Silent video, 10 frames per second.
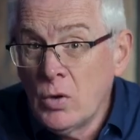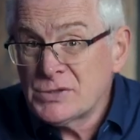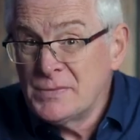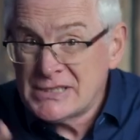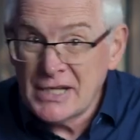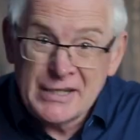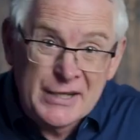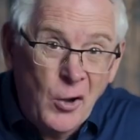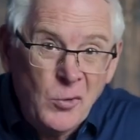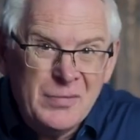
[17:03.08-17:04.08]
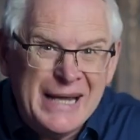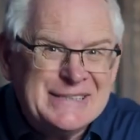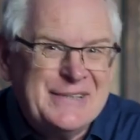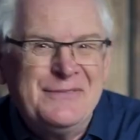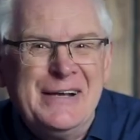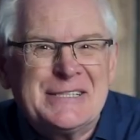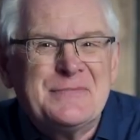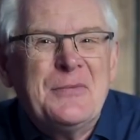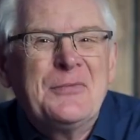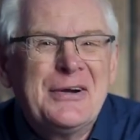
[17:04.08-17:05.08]
what's Mr. Goldman's
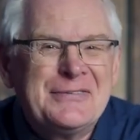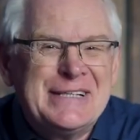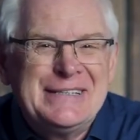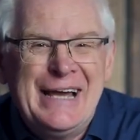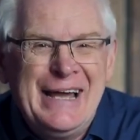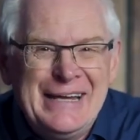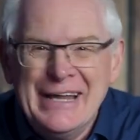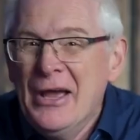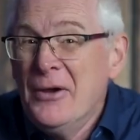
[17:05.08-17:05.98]
investment worth today?